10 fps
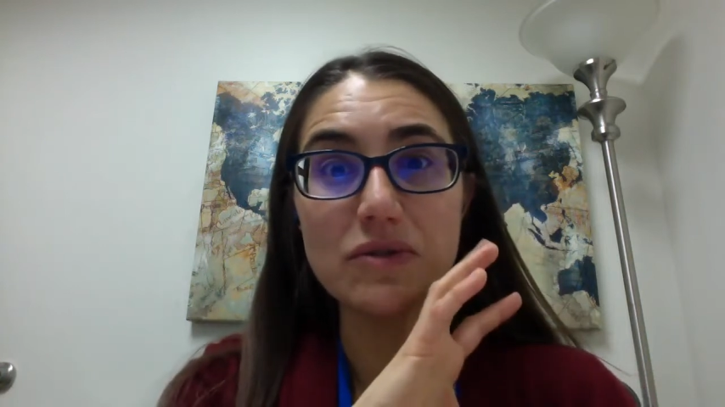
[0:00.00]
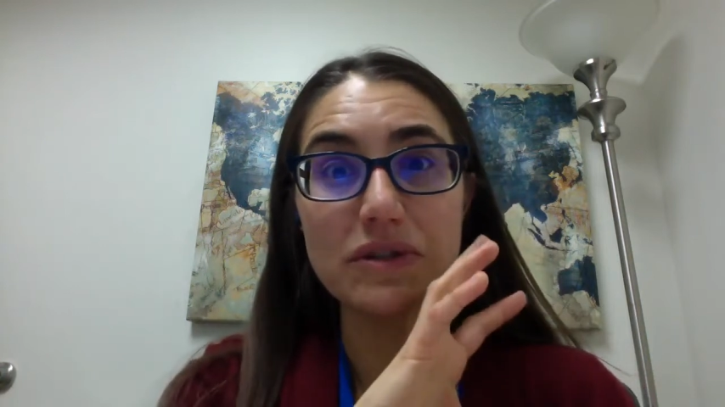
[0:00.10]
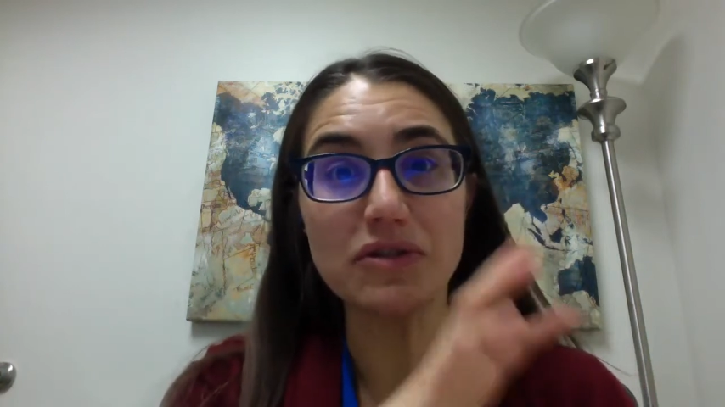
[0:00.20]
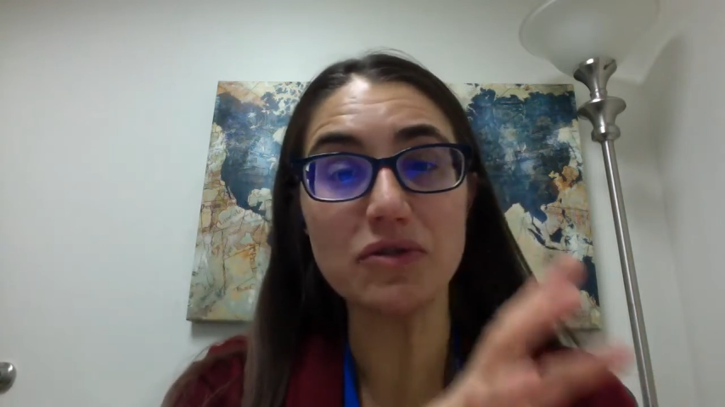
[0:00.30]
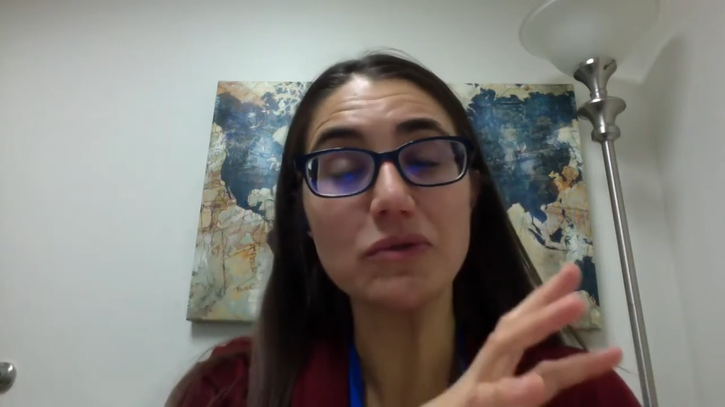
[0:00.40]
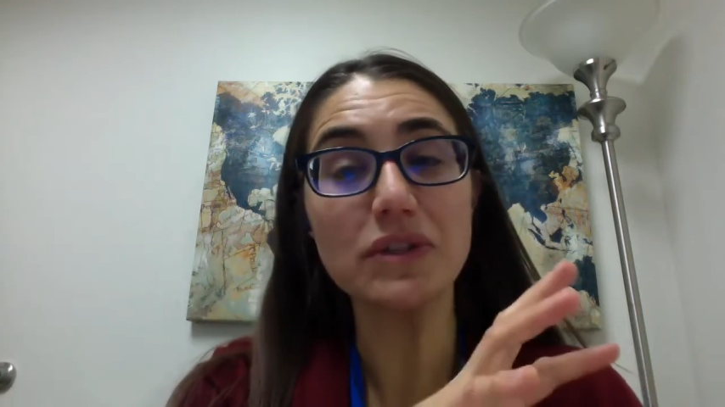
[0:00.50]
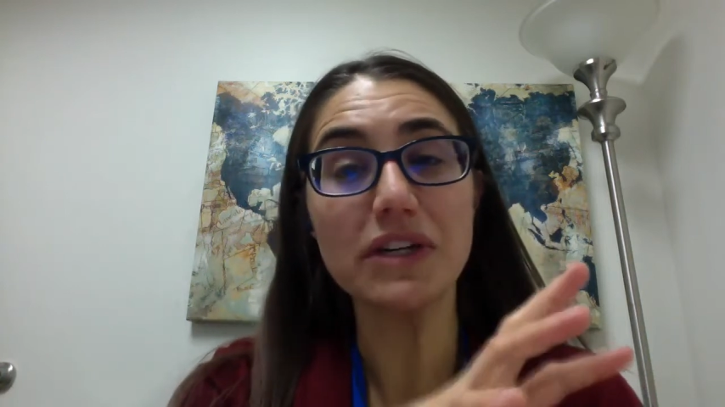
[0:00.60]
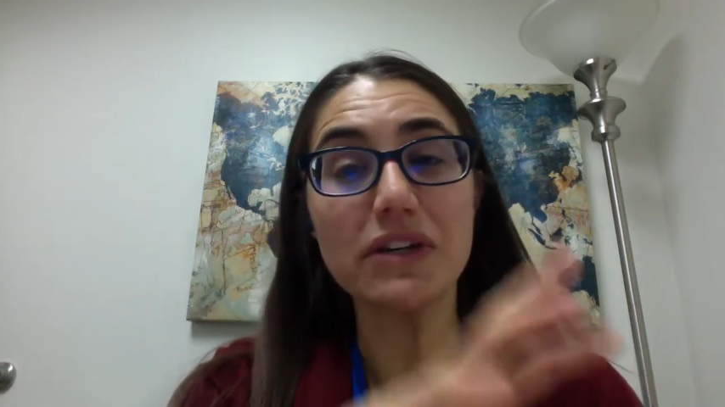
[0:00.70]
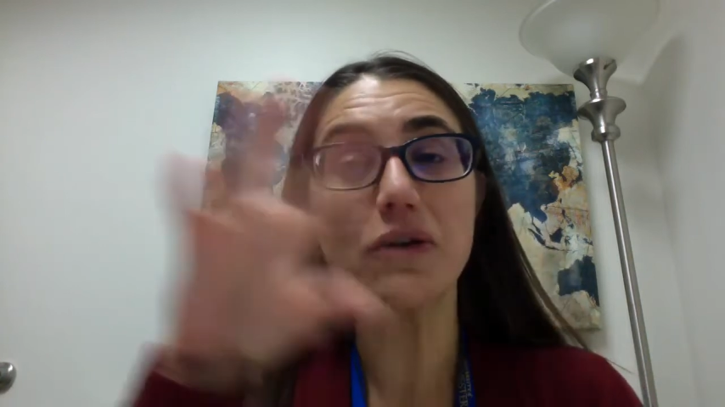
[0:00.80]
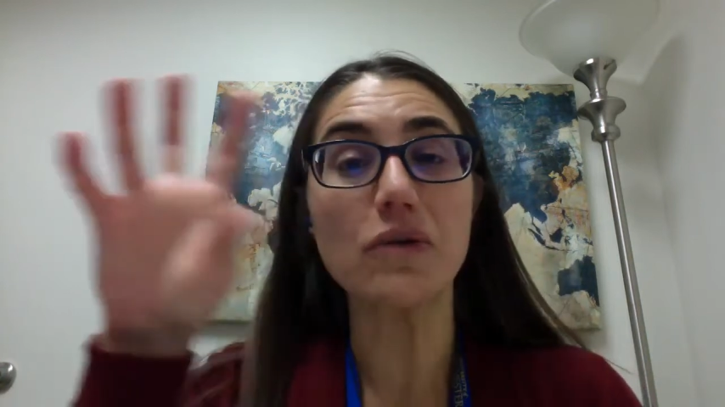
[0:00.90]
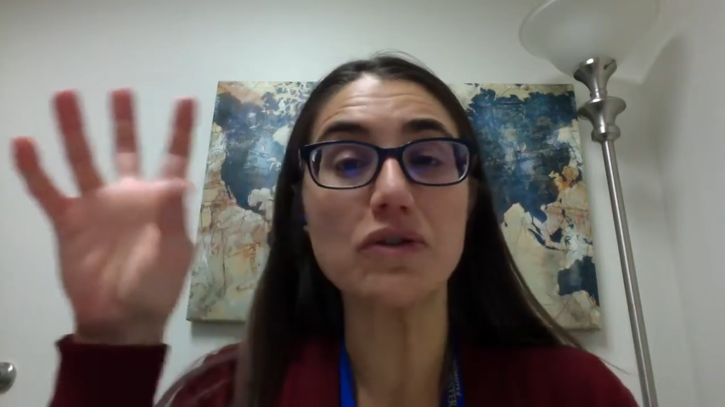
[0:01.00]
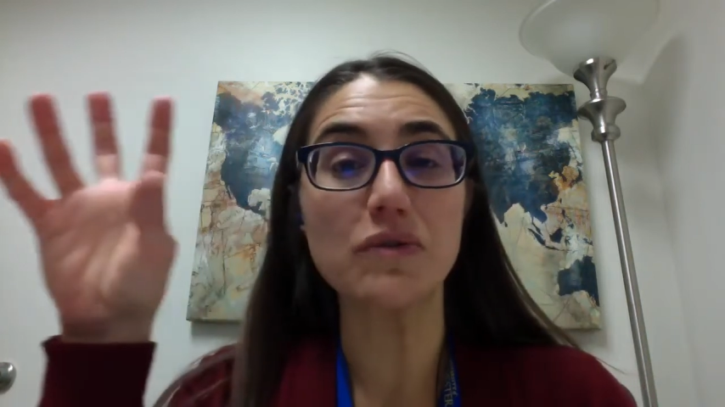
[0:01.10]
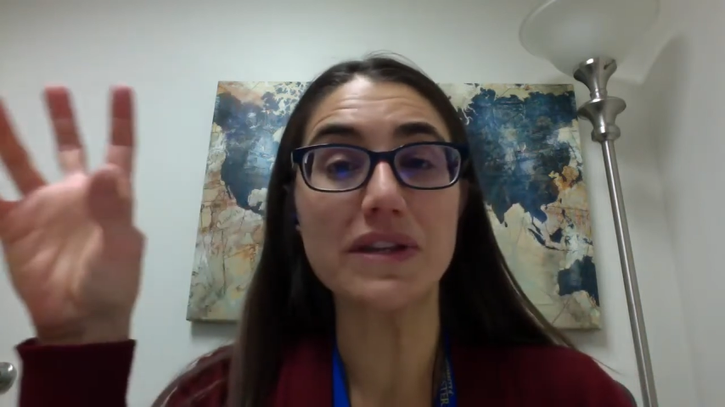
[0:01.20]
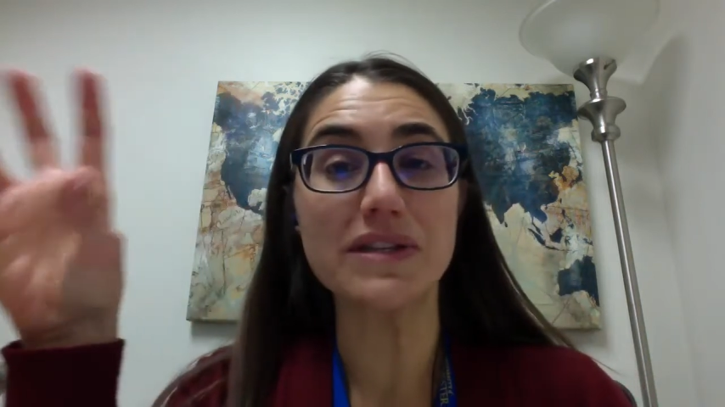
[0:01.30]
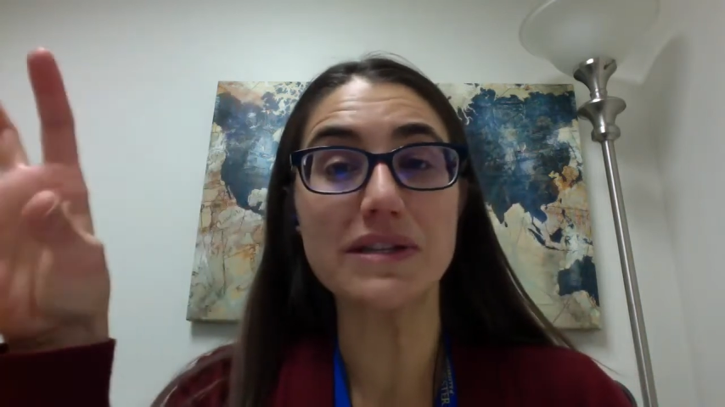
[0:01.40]
during the school year or
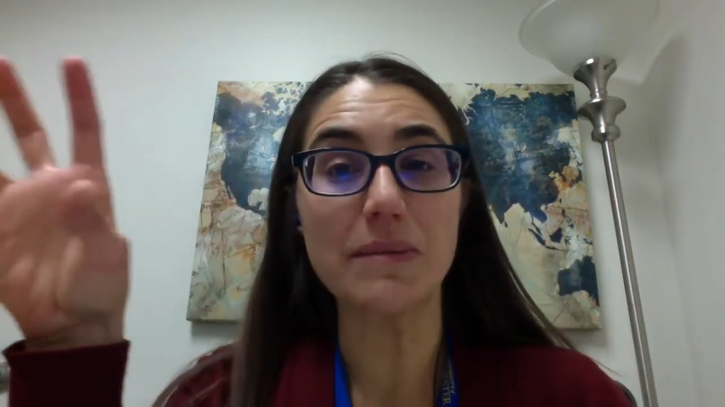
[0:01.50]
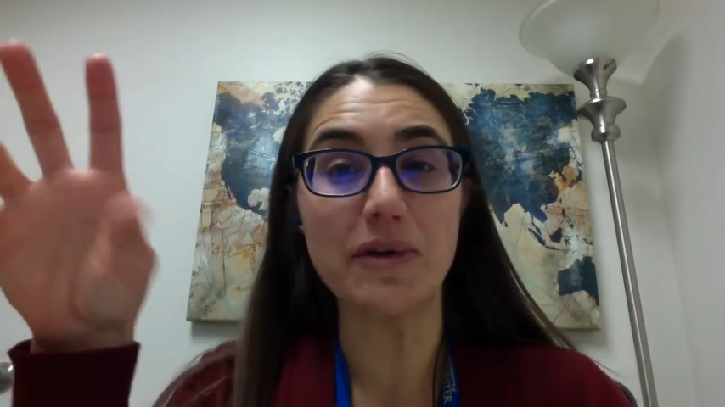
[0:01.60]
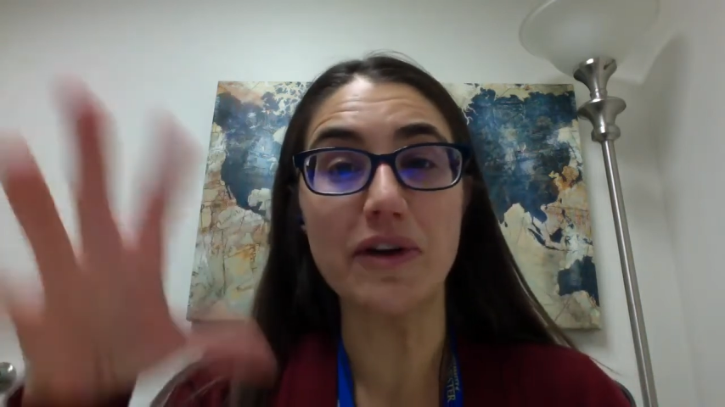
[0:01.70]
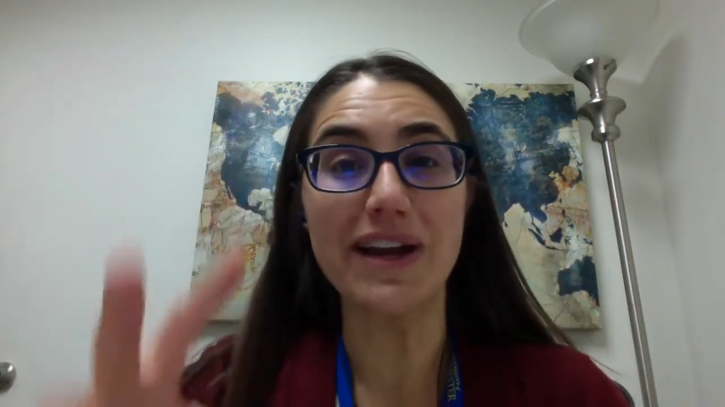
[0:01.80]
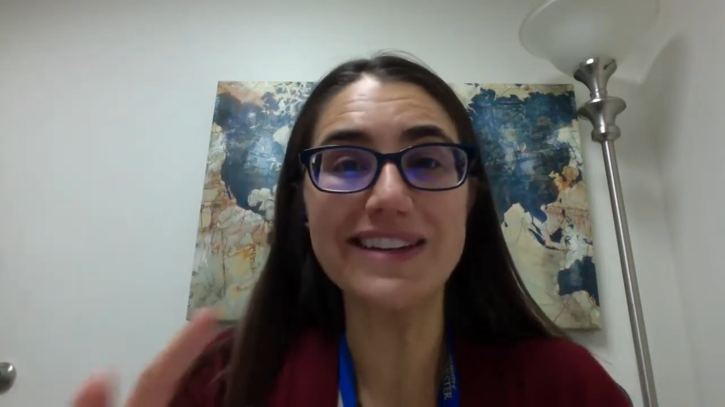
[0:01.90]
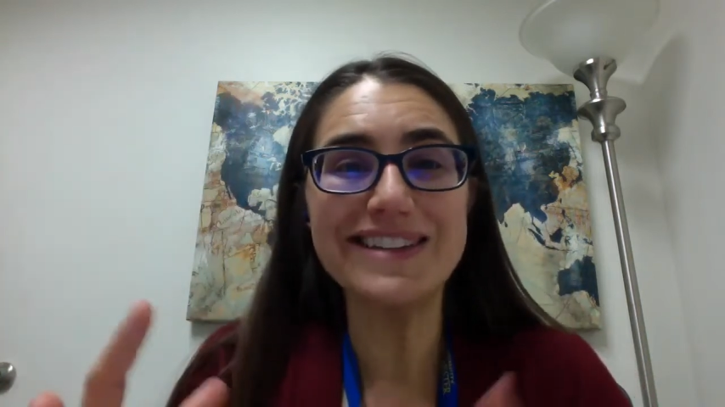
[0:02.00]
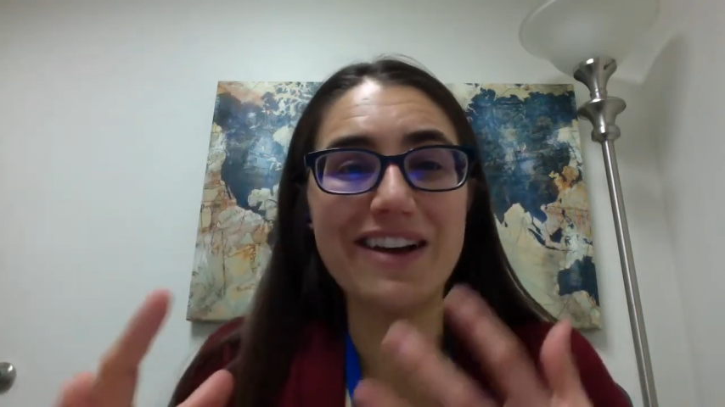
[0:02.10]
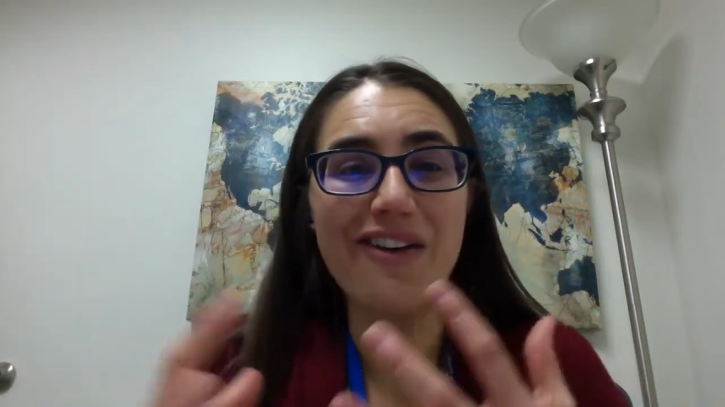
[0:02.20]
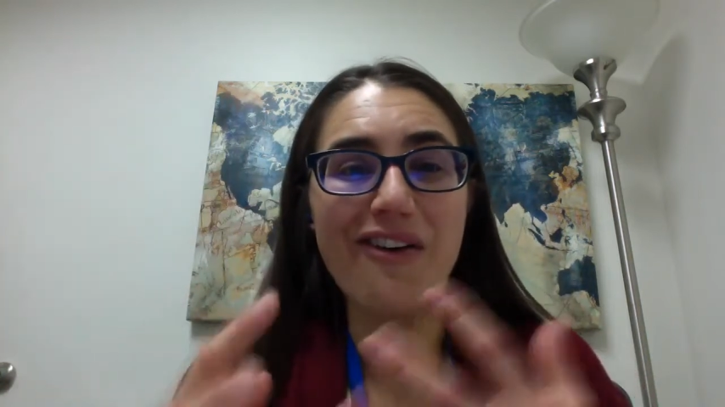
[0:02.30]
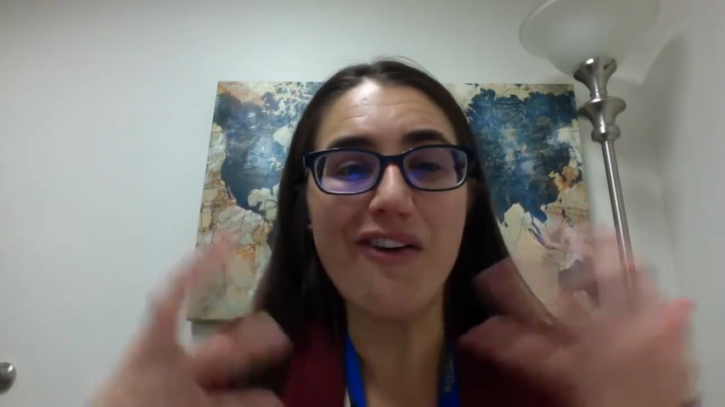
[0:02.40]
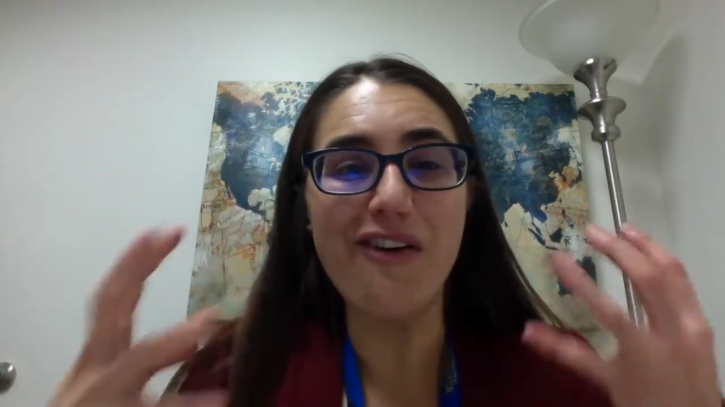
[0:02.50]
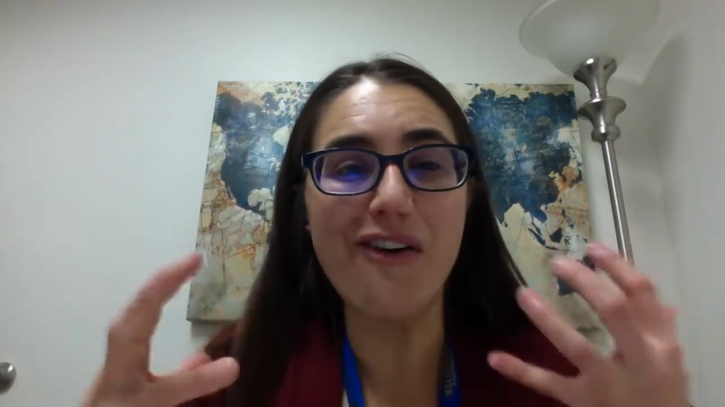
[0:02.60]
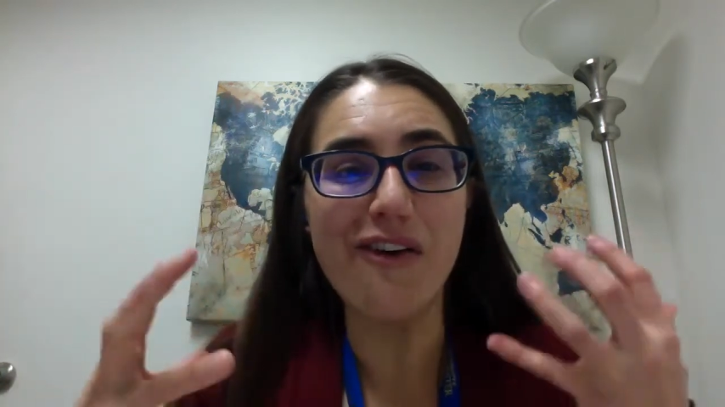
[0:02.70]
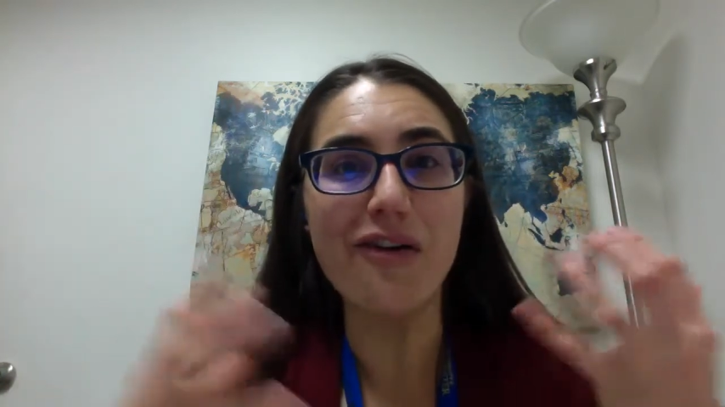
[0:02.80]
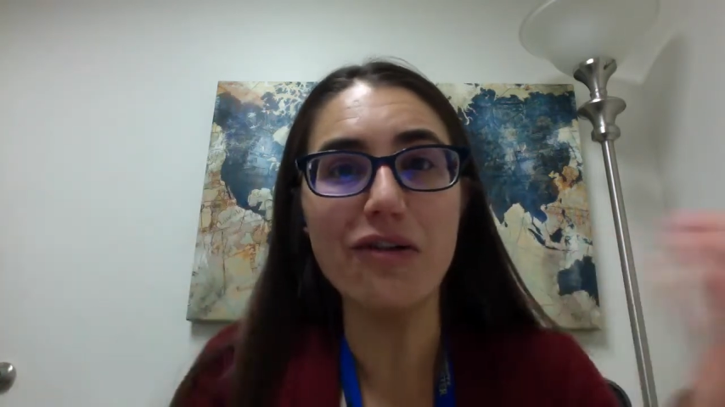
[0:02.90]
during the summer, it's
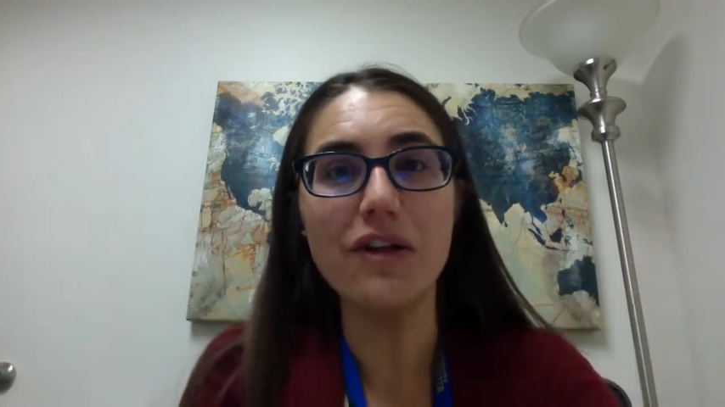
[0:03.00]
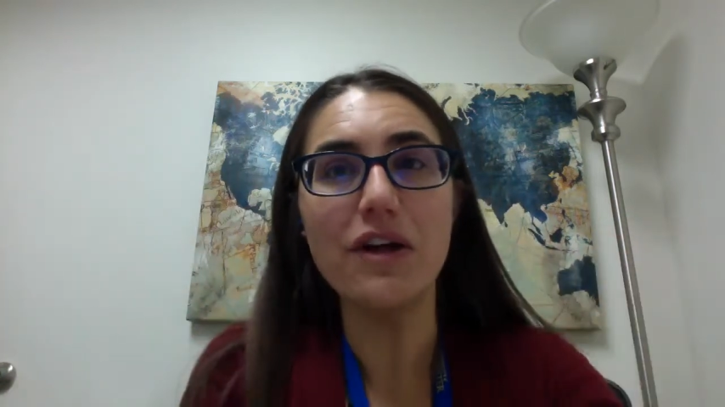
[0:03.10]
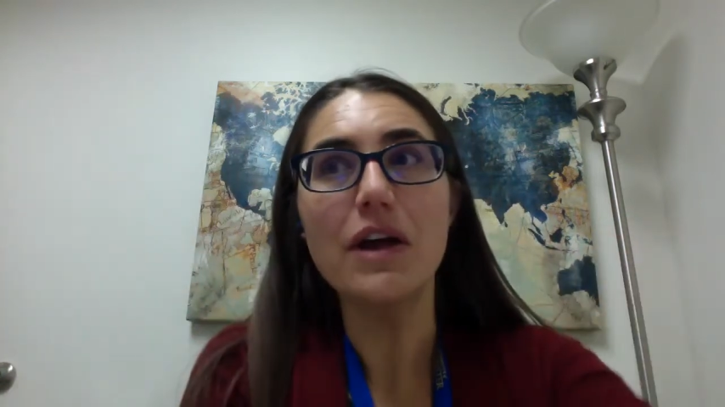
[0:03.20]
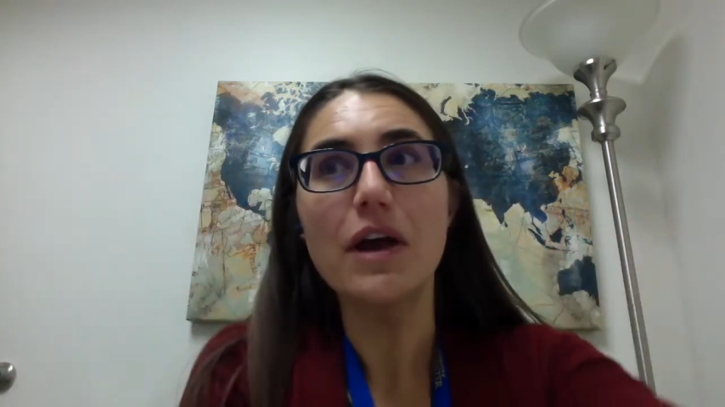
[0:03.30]
all